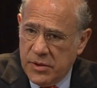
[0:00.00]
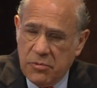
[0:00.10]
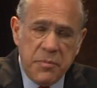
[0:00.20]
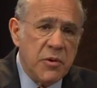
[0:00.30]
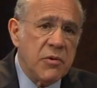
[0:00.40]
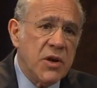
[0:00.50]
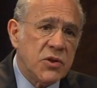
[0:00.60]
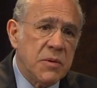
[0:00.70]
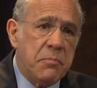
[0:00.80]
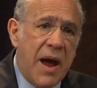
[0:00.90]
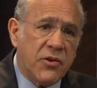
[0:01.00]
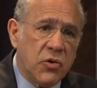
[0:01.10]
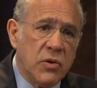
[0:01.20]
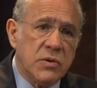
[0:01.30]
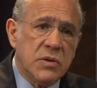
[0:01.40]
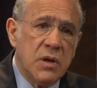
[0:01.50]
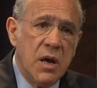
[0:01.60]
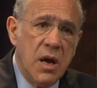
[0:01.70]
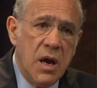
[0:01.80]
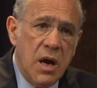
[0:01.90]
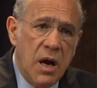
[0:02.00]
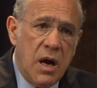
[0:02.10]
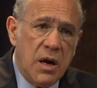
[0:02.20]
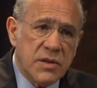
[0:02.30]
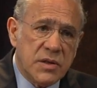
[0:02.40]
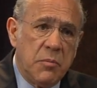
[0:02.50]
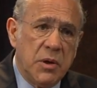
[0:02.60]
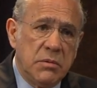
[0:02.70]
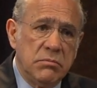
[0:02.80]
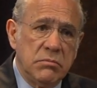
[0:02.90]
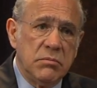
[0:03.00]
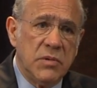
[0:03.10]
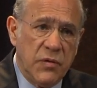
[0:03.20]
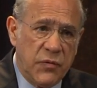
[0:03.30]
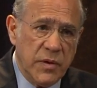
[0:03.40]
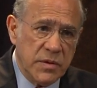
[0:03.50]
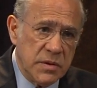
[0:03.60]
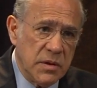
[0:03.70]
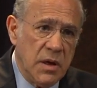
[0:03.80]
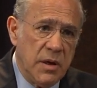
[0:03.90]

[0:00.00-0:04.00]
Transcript: remuneration patterns are somewhat different.